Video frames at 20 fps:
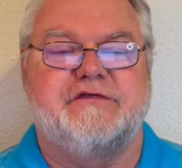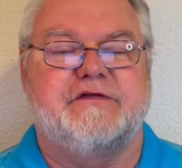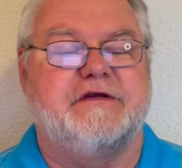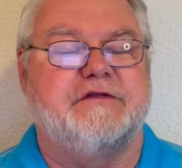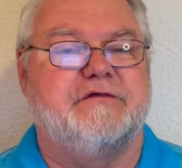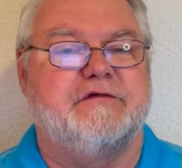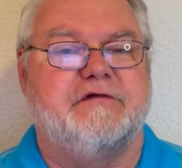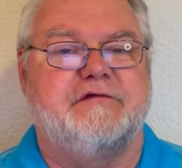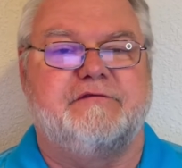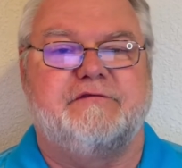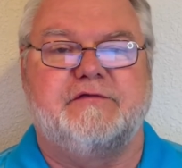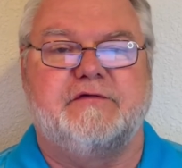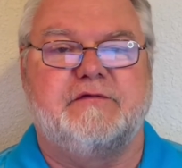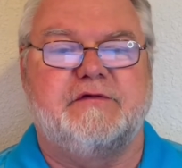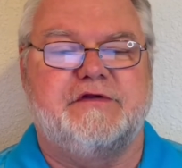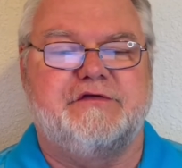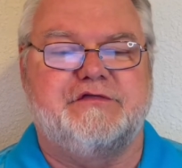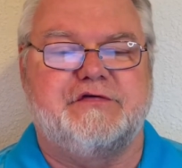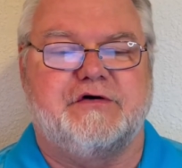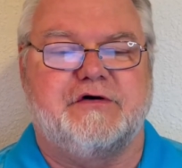and their
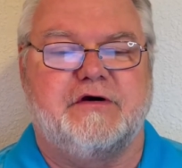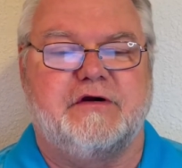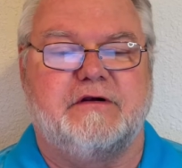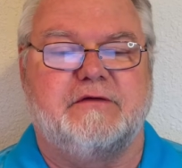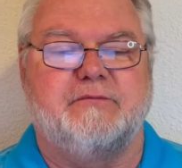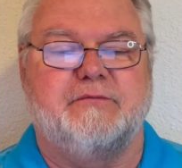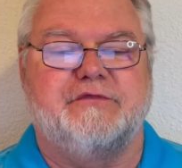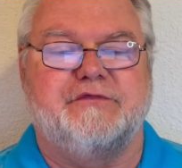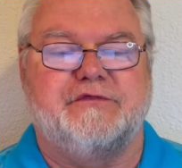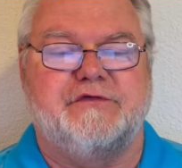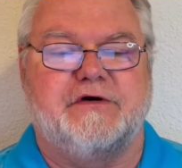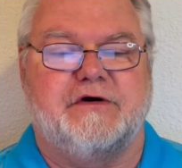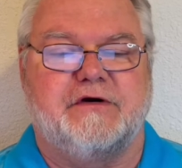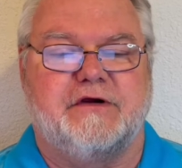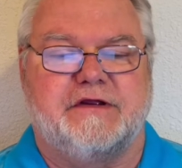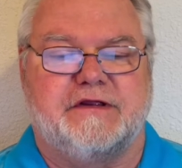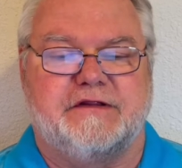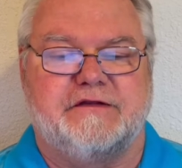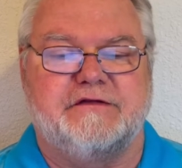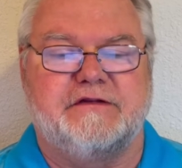foolish heart was
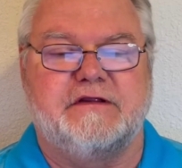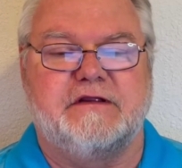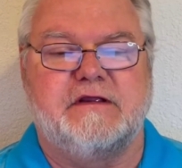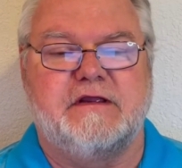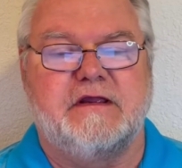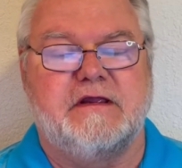darkened.